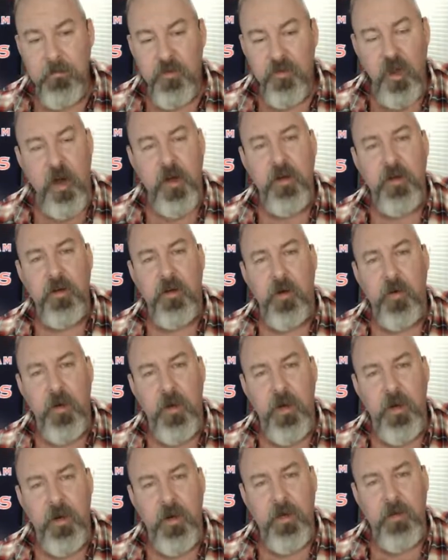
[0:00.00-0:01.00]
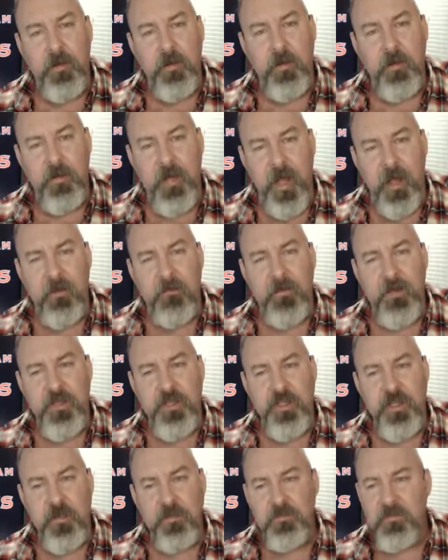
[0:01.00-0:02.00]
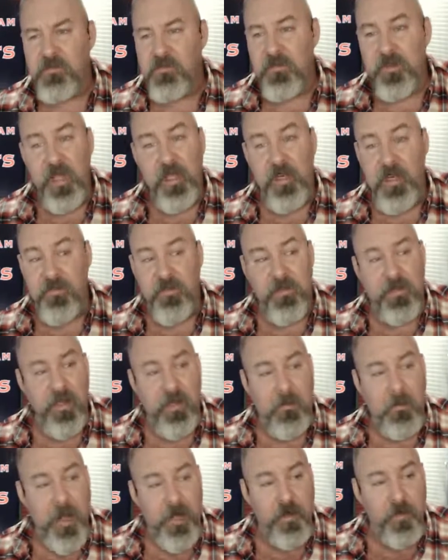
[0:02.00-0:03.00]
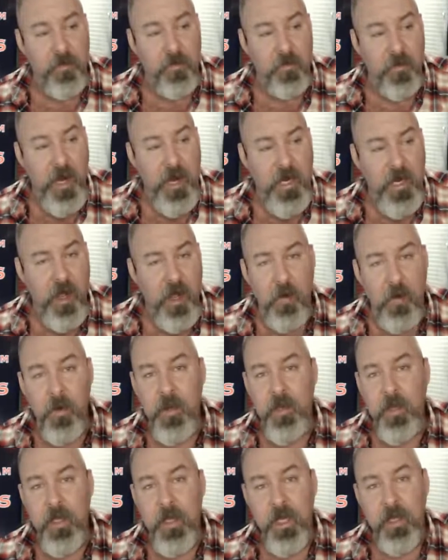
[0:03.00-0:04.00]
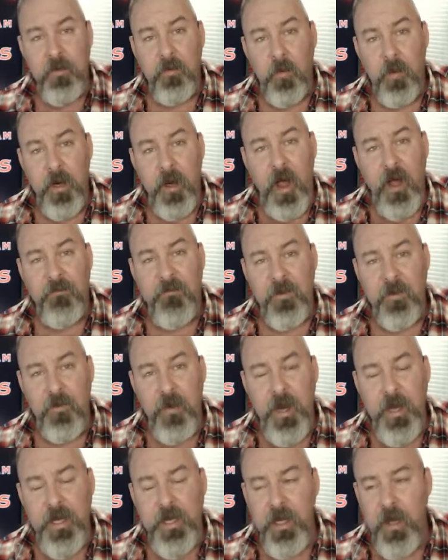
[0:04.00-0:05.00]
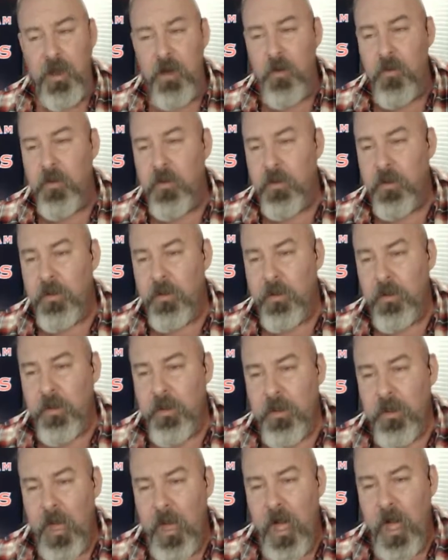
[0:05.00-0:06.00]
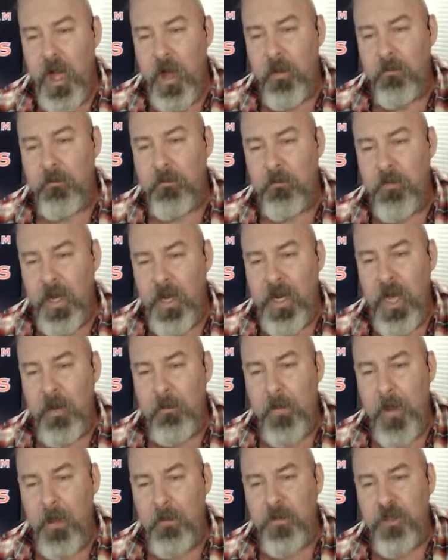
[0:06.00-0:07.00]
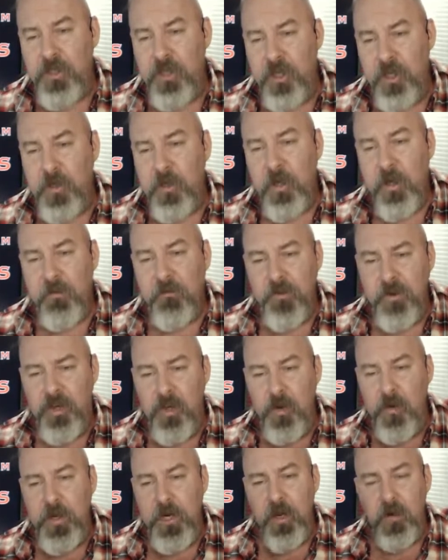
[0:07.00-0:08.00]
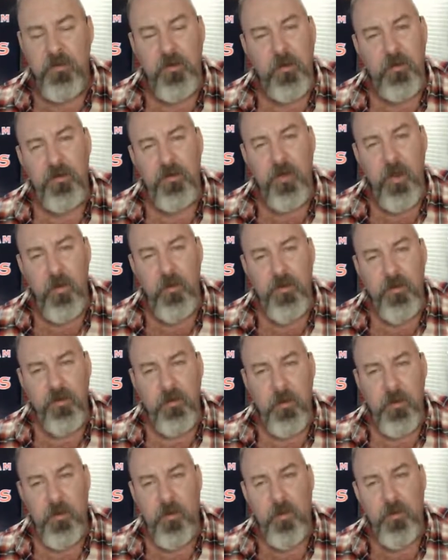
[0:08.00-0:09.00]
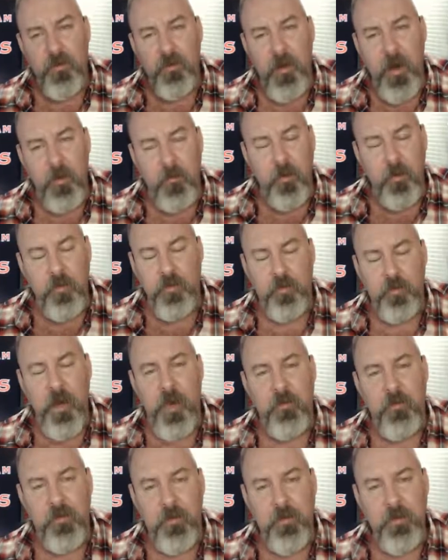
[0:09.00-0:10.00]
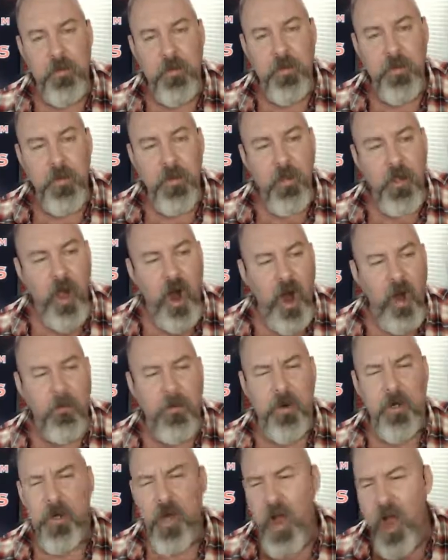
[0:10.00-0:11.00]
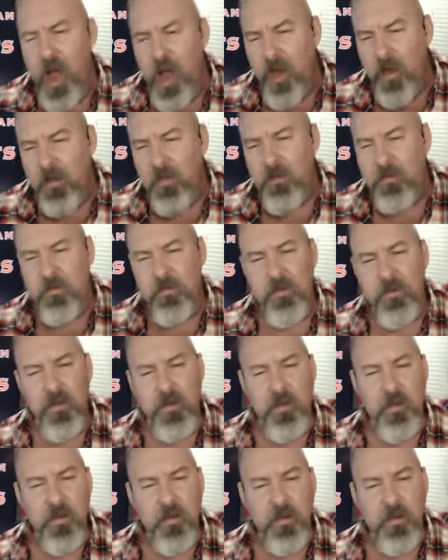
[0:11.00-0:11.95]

Started a career in television. Didn't even think about doing radio. It went off in radio. I got a publisher. For 2 years, I was told this book wasn't relevant. HarperCollins,